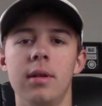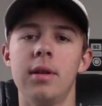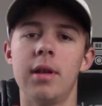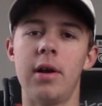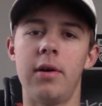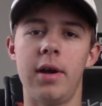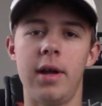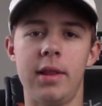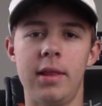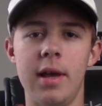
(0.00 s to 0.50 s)

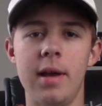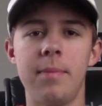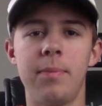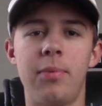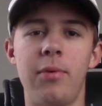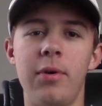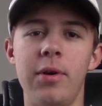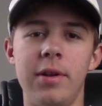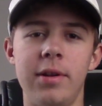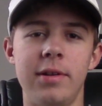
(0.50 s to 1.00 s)
Now at
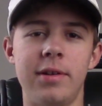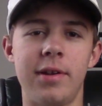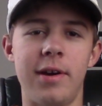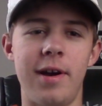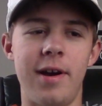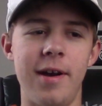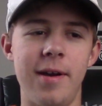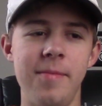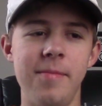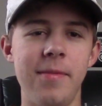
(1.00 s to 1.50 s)
that point in
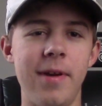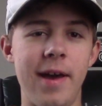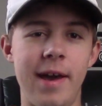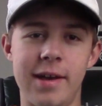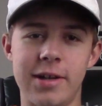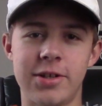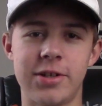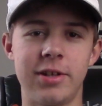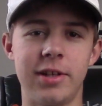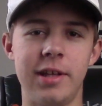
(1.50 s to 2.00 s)
time,
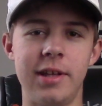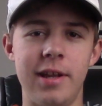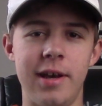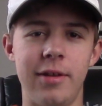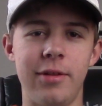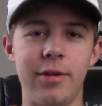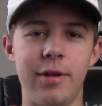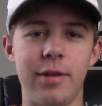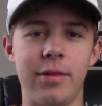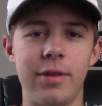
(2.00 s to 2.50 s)
actually
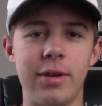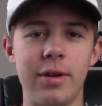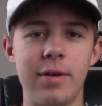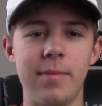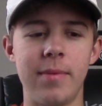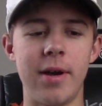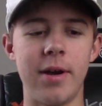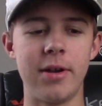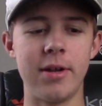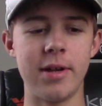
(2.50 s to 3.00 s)
now that I think
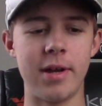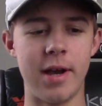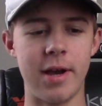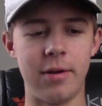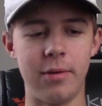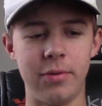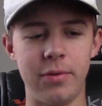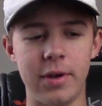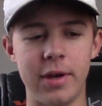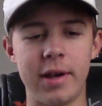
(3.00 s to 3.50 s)
about it, I
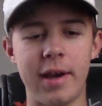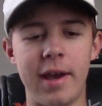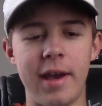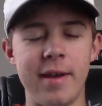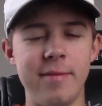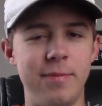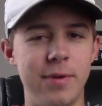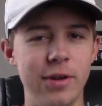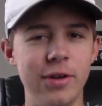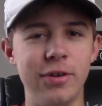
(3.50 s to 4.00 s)
don't think I
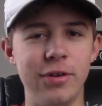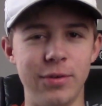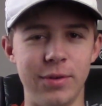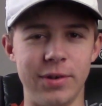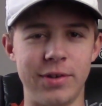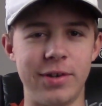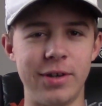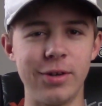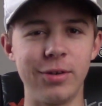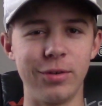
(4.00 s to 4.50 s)
had been to
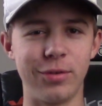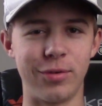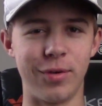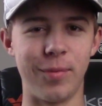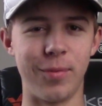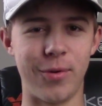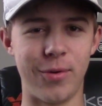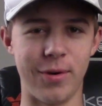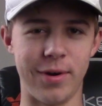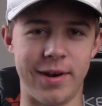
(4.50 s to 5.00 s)
a single
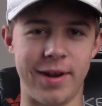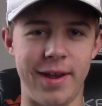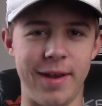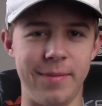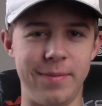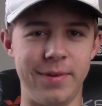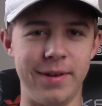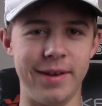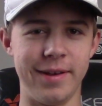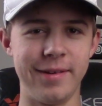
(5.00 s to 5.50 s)
drum corps
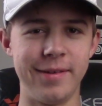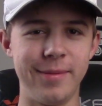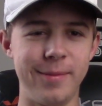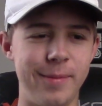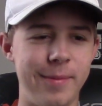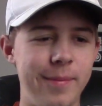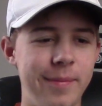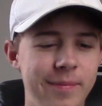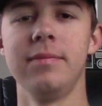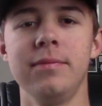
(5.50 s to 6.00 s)
camp yet.
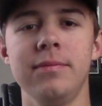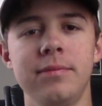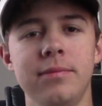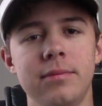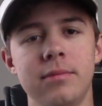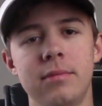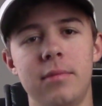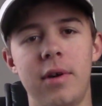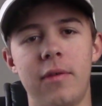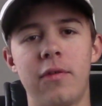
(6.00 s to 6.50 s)

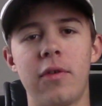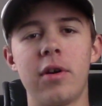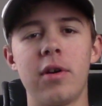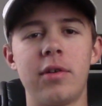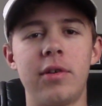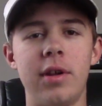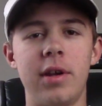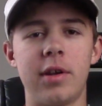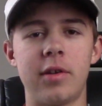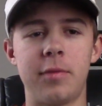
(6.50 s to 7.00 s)
My
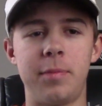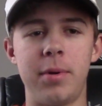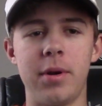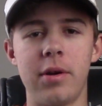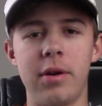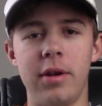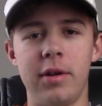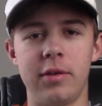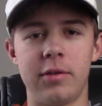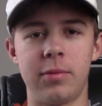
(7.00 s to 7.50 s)
first
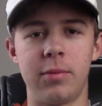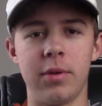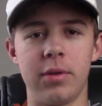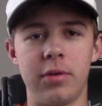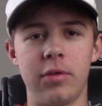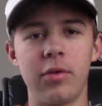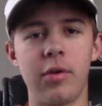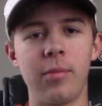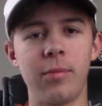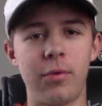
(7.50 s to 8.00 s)
experience
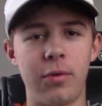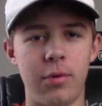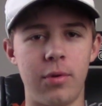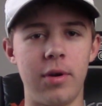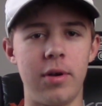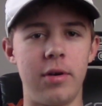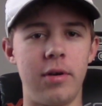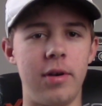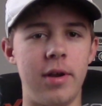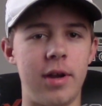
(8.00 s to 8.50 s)
with Drum
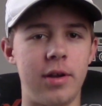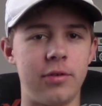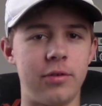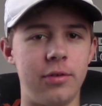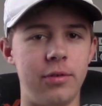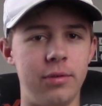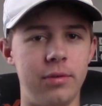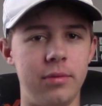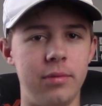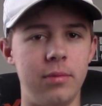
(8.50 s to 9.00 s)
Corps
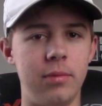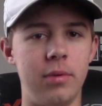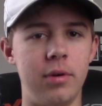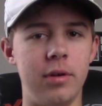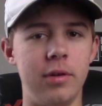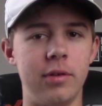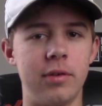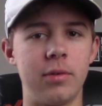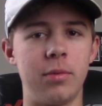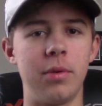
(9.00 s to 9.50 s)
International
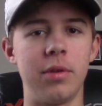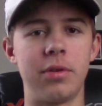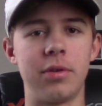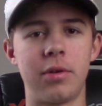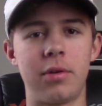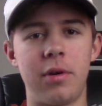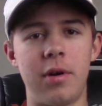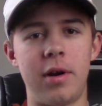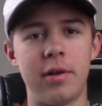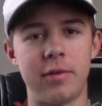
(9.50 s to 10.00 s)
was with
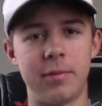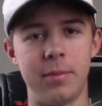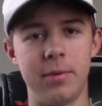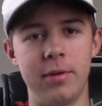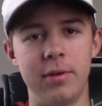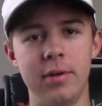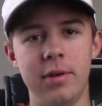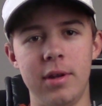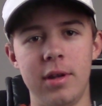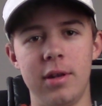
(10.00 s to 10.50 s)
the
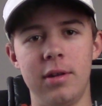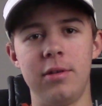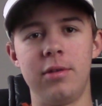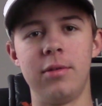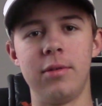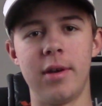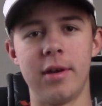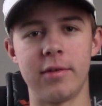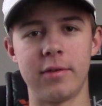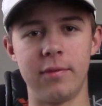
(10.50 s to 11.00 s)
Crossmen in
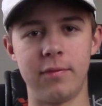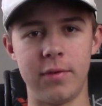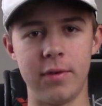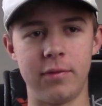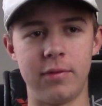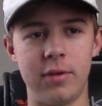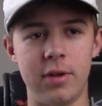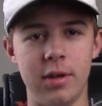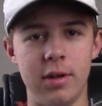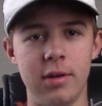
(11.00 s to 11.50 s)

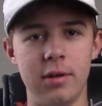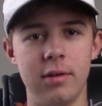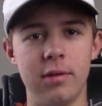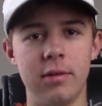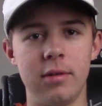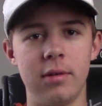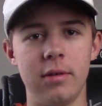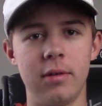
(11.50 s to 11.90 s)
2015